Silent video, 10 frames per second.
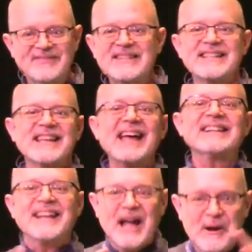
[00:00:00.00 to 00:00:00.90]
That's
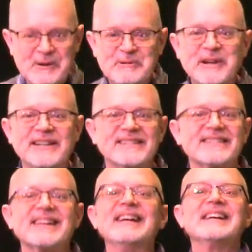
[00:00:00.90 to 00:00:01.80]
exactly how it
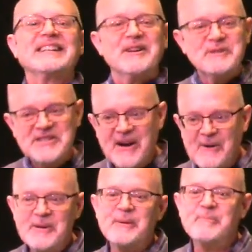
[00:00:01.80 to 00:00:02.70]
reads. Can we
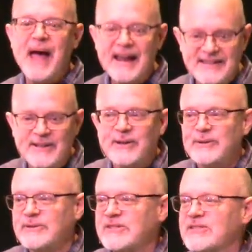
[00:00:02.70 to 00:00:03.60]
start with the bad
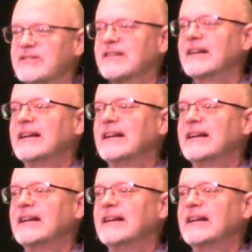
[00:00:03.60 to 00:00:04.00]
news?